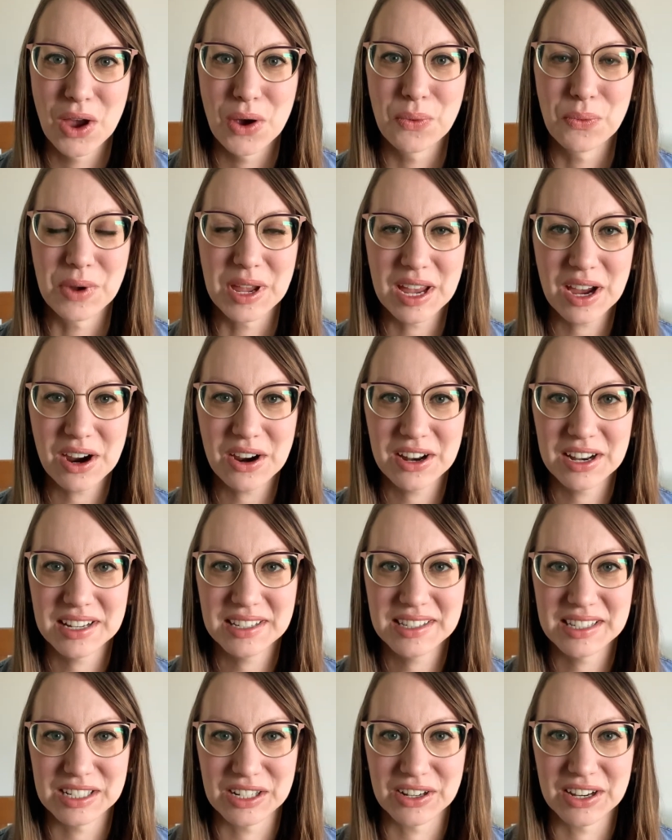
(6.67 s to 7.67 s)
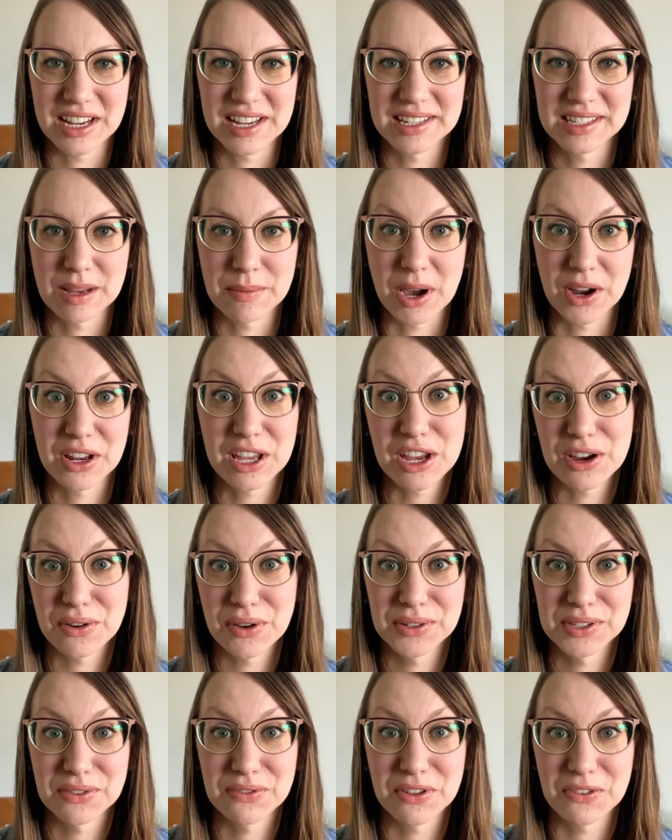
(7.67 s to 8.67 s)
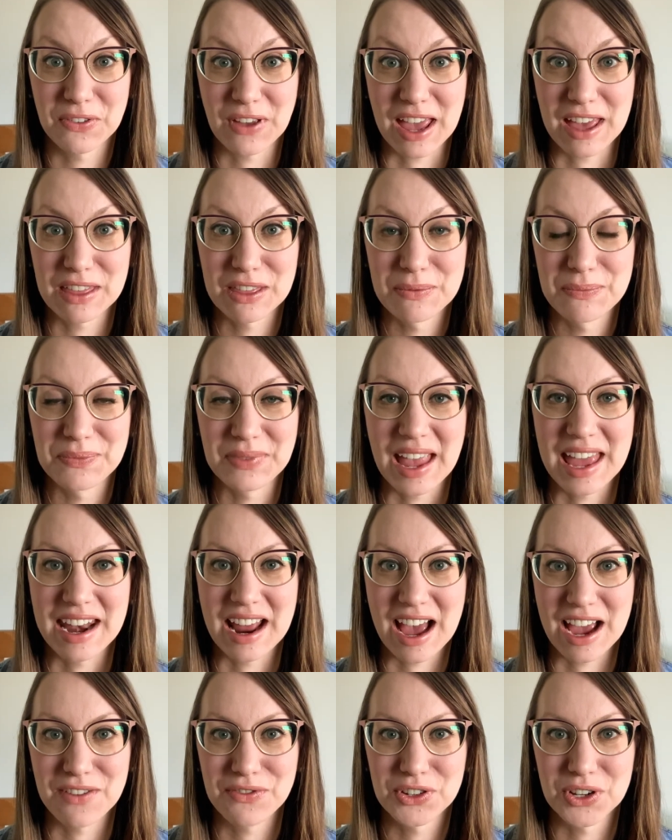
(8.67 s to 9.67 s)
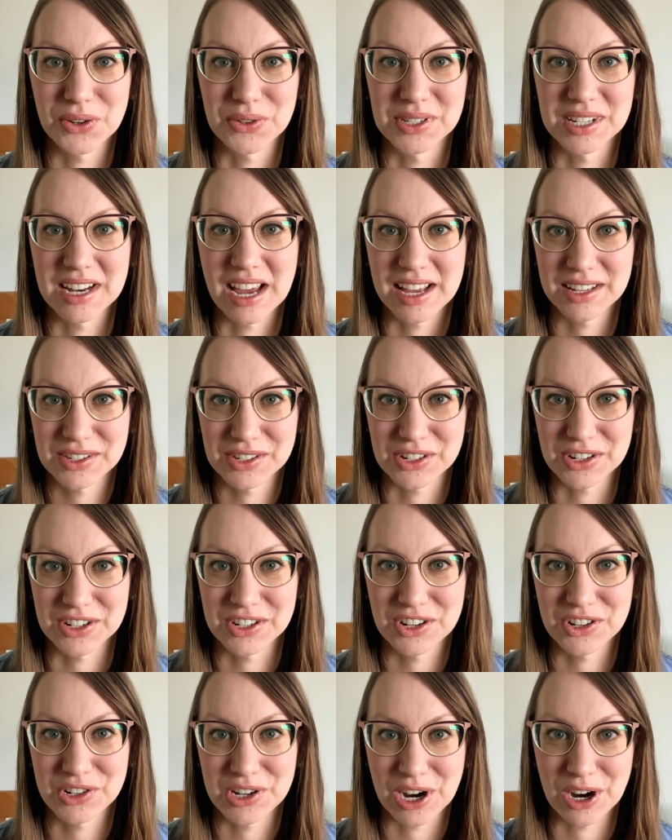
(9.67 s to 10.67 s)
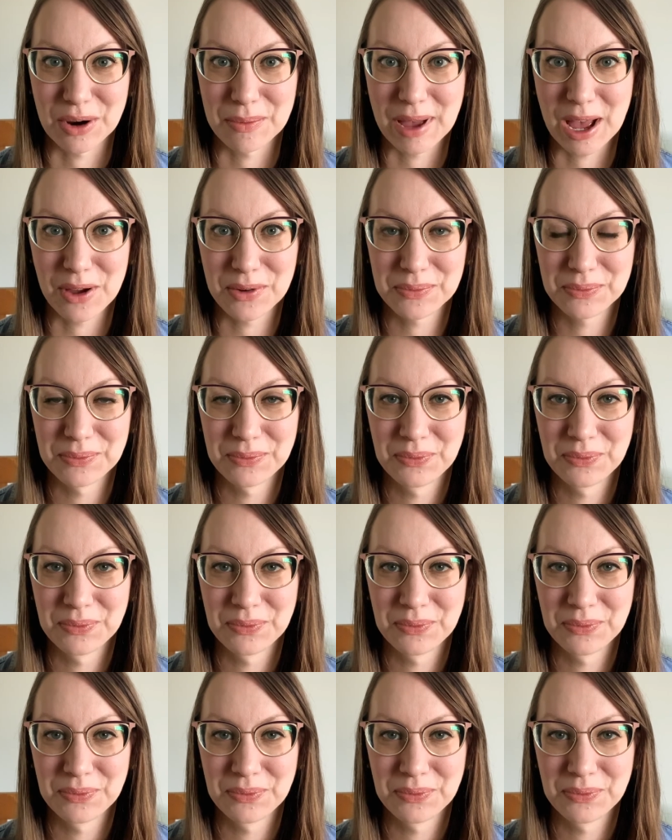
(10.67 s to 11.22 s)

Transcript: We are in a series about heroes of the faith, and I've chosen Esther to share about.